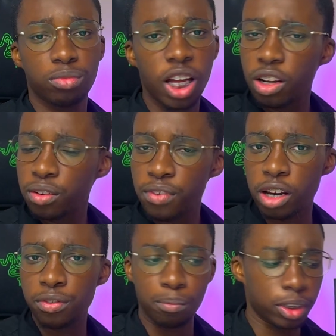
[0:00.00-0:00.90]
a lot of value
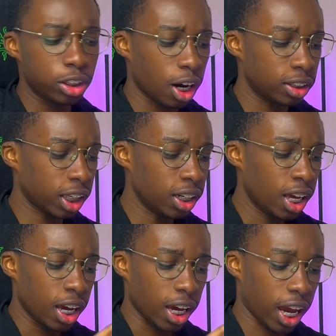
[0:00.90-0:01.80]
from this content,
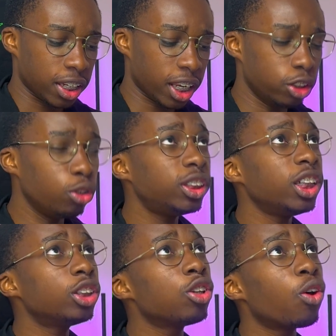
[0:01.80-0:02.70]
and then you'll see
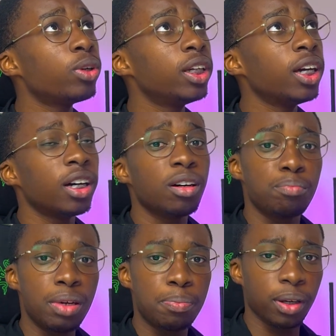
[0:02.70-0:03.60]
slowly
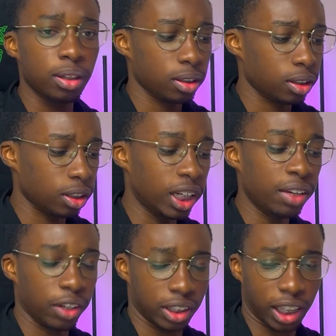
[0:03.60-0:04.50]
people
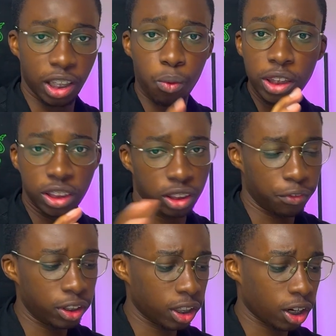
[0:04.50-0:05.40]
leaving, that they're watching the
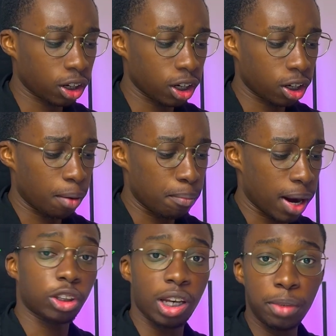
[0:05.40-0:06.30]
video, they're not gonna come back.
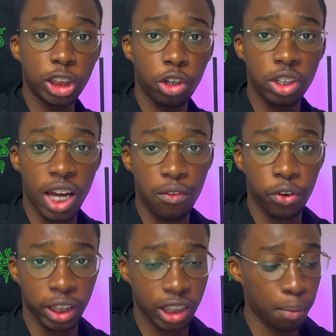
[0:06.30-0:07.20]
So let me show you now, for
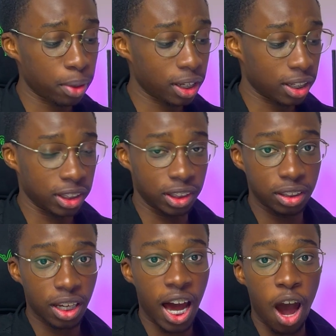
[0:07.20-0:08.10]
example,
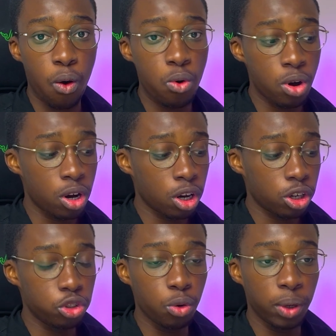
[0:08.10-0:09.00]
how
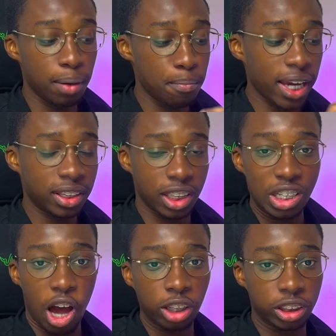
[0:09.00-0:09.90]
you will make this
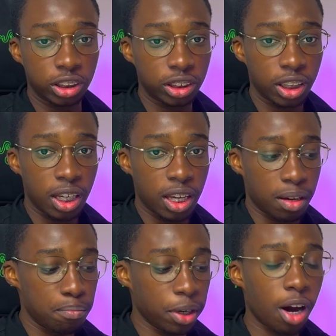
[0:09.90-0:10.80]
audience
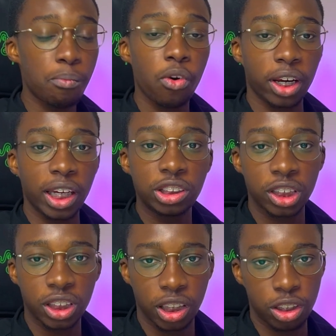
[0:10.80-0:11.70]
become more
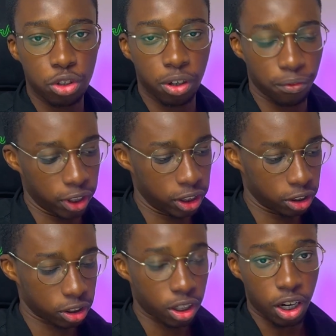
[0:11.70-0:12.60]
interested into your
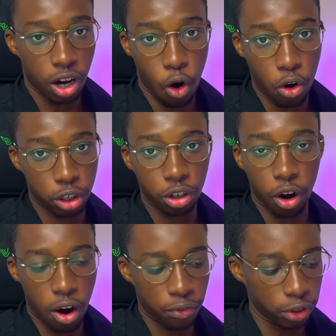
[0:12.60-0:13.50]
videos or your
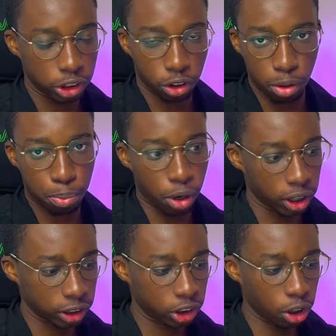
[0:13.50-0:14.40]
offers or your
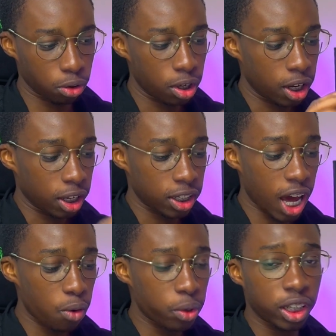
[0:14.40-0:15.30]
product. So
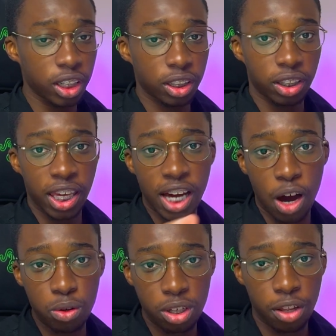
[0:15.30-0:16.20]
now we're gonna kick
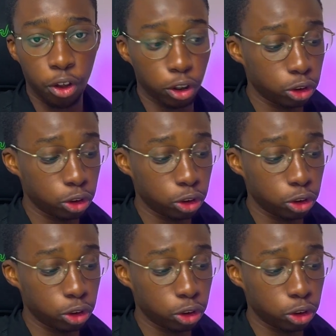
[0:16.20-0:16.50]
out those